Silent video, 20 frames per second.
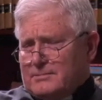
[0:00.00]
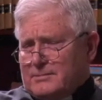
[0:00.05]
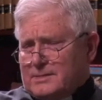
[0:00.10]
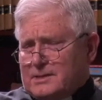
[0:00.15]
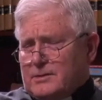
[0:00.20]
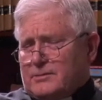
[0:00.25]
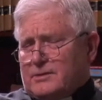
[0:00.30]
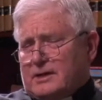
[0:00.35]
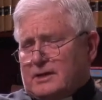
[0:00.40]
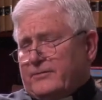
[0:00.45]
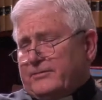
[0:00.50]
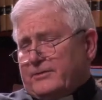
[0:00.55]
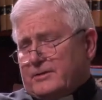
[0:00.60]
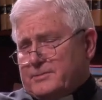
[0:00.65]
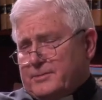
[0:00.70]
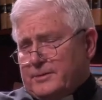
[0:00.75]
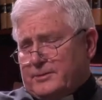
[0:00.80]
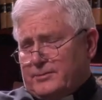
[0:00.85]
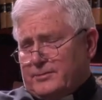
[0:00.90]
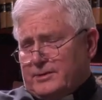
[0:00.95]
So the
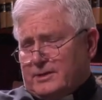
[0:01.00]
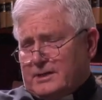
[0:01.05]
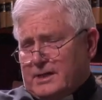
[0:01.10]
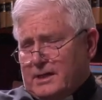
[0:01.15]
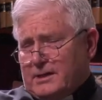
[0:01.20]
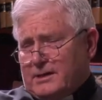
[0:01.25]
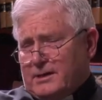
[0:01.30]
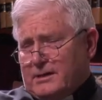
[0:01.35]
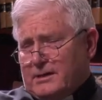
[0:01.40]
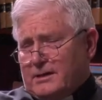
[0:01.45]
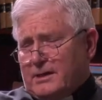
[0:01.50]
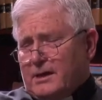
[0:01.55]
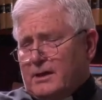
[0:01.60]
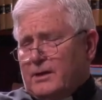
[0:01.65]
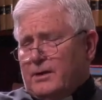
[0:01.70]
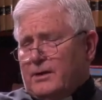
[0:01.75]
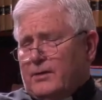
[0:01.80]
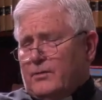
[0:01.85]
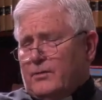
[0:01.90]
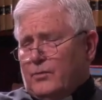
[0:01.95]
difference between taking
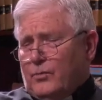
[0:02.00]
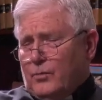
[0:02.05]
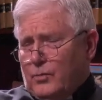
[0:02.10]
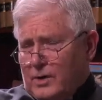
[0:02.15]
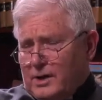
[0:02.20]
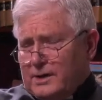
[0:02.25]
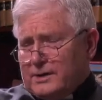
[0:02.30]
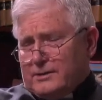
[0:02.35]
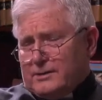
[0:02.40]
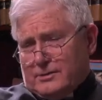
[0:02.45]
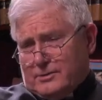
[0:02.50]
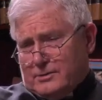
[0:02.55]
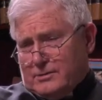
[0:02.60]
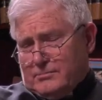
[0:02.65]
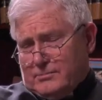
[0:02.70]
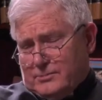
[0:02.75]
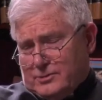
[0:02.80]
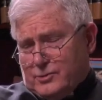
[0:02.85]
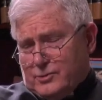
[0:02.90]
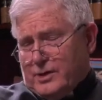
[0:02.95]
one
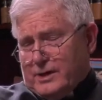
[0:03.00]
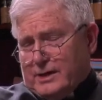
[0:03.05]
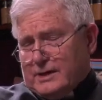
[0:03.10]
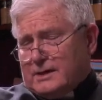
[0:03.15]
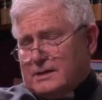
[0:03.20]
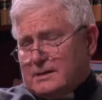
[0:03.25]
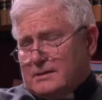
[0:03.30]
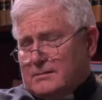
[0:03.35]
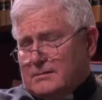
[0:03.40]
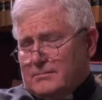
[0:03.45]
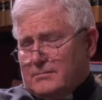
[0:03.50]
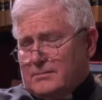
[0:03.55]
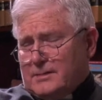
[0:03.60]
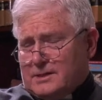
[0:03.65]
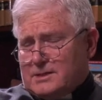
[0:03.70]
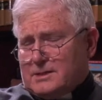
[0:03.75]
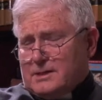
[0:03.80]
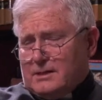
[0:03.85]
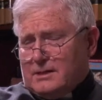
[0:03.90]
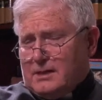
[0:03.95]
drink,
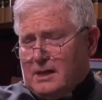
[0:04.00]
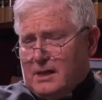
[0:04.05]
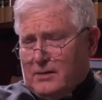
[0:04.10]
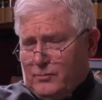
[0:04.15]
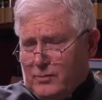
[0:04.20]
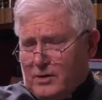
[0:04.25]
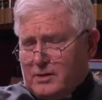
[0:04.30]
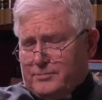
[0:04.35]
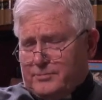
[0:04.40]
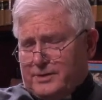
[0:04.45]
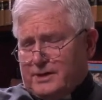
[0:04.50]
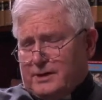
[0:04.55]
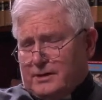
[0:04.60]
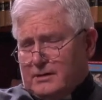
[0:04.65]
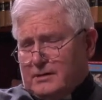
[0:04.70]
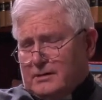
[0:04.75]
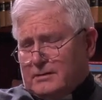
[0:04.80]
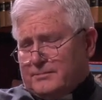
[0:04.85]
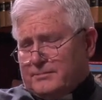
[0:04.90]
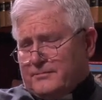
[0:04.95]
let's say one
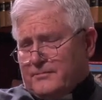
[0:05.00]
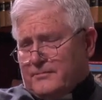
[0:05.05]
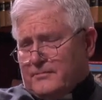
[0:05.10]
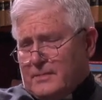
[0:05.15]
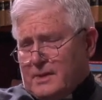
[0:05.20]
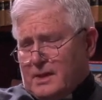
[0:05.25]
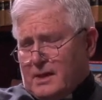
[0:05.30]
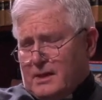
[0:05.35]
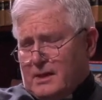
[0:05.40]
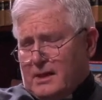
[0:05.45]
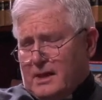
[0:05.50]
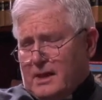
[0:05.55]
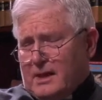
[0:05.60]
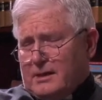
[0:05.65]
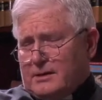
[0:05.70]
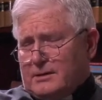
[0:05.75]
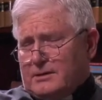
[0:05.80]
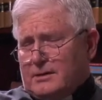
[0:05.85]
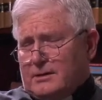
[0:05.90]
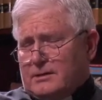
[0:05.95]
beer,
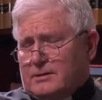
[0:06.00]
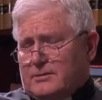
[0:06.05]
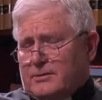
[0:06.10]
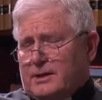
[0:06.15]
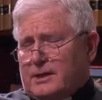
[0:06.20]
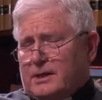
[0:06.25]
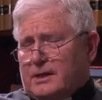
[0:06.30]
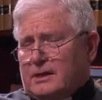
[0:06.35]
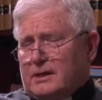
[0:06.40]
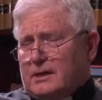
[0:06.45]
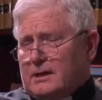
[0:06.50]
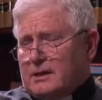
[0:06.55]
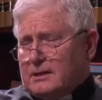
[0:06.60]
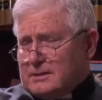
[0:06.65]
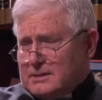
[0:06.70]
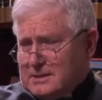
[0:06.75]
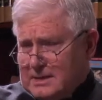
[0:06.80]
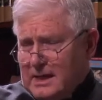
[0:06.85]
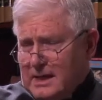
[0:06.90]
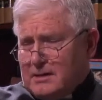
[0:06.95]
and drinking
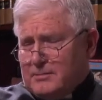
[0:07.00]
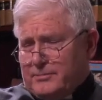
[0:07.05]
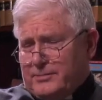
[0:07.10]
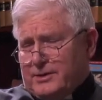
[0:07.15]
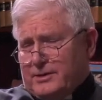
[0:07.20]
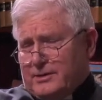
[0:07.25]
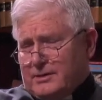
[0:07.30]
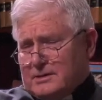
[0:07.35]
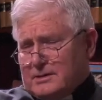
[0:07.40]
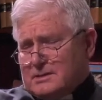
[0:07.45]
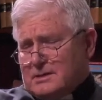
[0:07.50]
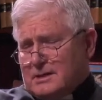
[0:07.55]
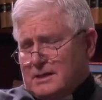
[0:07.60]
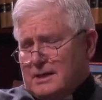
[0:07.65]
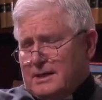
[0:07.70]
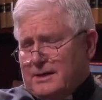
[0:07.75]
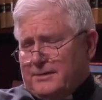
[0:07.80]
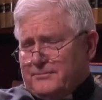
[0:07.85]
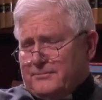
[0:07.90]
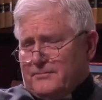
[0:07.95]
10 beers
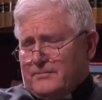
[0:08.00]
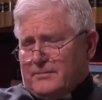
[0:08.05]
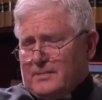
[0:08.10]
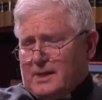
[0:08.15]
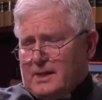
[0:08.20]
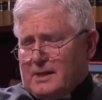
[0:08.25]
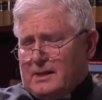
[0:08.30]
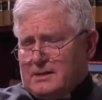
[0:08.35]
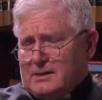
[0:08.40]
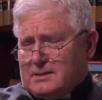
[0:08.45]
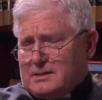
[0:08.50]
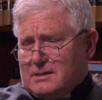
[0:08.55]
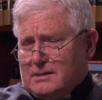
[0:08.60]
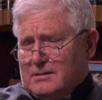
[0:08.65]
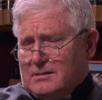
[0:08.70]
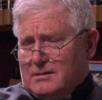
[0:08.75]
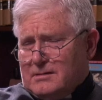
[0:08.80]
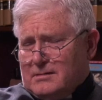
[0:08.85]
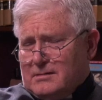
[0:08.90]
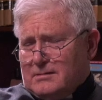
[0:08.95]
is
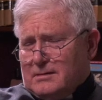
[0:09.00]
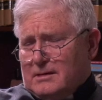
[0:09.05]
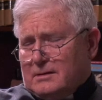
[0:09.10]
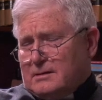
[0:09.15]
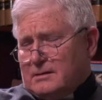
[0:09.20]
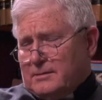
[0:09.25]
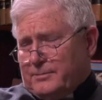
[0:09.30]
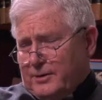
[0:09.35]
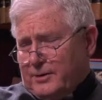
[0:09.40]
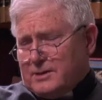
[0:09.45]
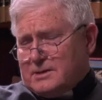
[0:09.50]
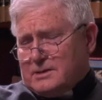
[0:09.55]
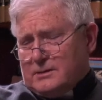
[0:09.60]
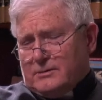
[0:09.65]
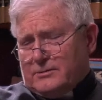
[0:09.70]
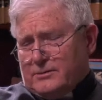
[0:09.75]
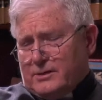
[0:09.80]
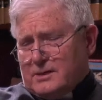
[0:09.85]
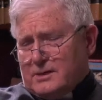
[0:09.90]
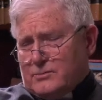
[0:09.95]
that the person
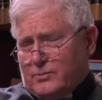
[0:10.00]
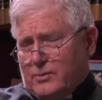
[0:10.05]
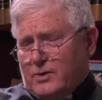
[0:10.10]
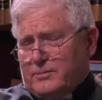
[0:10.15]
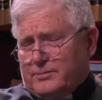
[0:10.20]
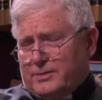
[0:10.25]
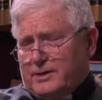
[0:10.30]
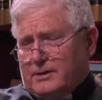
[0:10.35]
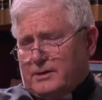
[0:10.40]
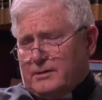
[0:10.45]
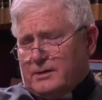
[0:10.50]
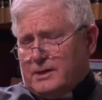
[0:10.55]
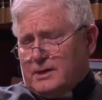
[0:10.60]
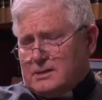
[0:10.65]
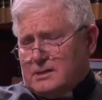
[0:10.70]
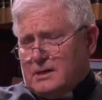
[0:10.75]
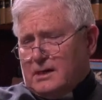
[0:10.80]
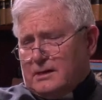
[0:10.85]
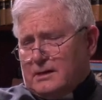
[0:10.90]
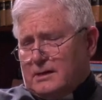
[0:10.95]
who drinks one beer
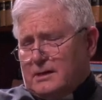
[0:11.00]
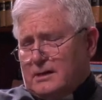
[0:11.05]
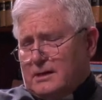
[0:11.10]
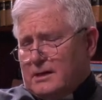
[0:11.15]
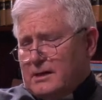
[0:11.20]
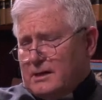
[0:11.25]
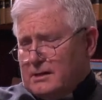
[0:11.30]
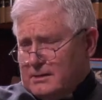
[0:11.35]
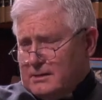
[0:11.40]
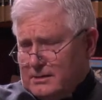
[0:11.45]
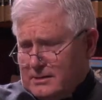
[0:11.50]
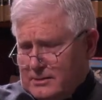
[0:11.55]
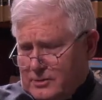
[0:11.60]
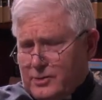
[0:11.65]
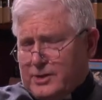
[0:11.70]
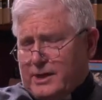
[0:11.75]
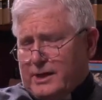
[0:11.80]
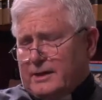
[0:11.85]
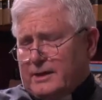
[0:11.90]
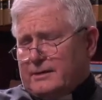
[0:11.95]
is not
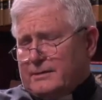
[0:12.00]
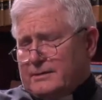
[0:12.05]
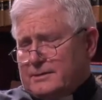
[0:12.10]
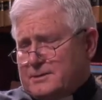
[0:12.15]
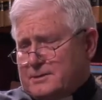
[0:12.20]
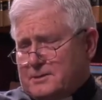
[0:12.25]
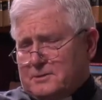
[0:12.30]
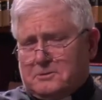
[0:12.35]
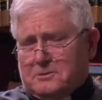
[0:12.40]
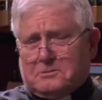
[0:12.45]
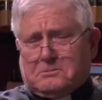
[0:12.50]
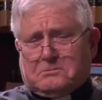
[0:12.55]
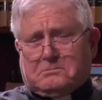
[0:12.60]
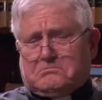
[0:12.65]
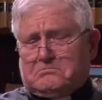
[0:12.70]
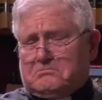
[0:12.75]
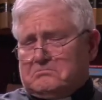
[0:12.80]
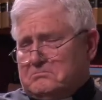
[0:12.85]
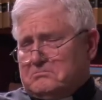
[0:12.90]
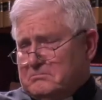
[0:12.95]
looking
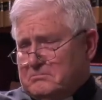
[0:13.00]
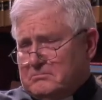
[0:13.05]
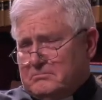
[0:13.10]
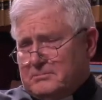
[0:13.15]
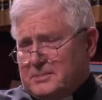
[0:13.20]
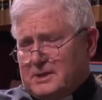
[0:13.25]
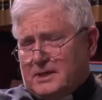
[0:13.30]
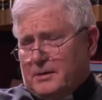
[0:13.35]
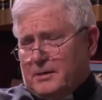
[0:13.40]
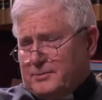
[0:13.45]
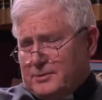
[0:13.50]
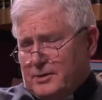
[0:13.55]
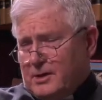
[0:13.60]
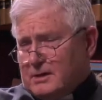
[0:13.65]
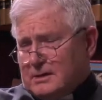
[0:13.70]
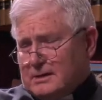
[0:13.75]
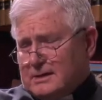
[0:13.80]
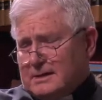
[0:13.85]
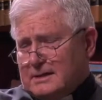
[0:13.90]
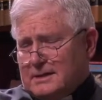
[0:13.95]
to become
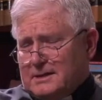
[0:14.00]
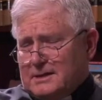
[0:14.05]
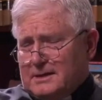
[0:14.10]
drunk.